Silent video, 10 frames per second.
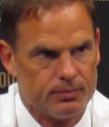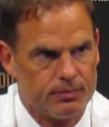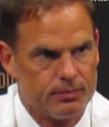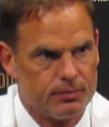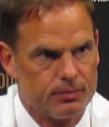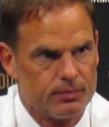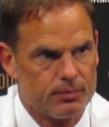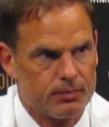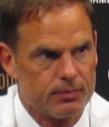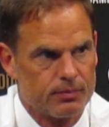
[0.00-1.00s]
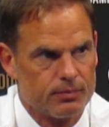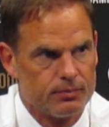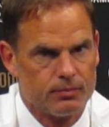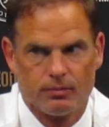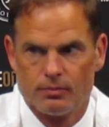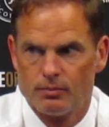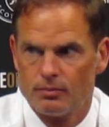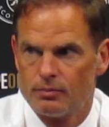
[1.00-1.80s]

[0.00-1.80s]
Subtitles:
Nothing is said.